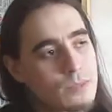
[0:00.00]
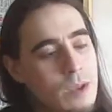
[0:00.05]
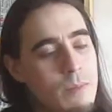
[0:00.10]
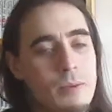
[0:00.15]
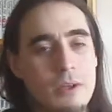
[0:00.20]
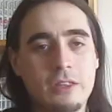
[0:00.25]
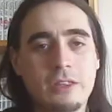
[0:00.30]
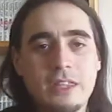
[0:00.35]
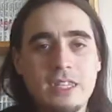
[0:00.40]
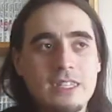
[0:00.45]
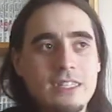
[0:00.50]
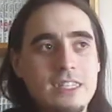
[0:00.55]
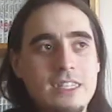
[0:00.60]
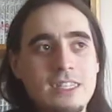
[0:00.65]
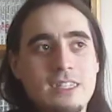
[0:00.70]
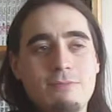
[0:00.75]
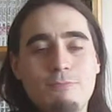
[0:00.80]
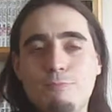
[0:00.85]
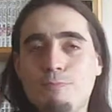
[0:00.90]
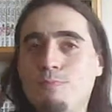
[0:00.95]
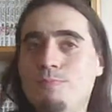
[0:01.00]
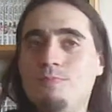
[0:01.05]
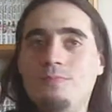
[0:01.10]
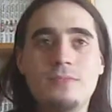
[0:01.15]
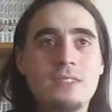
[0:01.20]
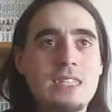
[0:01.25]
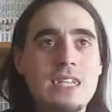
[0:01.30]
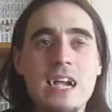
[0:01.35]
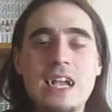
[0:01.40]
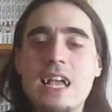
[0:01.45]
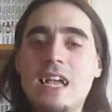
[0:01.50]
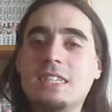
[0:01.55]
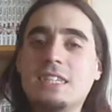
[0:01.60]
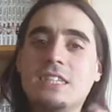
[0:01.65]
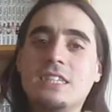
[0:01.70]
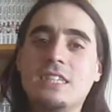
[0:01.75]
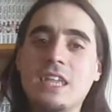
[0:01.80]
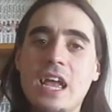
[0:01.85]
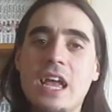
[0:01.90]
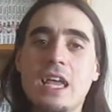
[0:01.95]
But that's
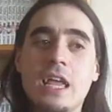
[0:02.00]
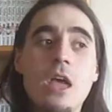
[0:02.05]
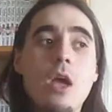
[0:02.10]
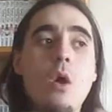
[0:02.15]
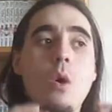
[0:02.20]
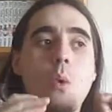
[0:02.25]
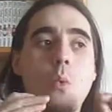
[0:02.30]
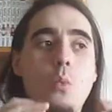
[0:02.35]
the thing.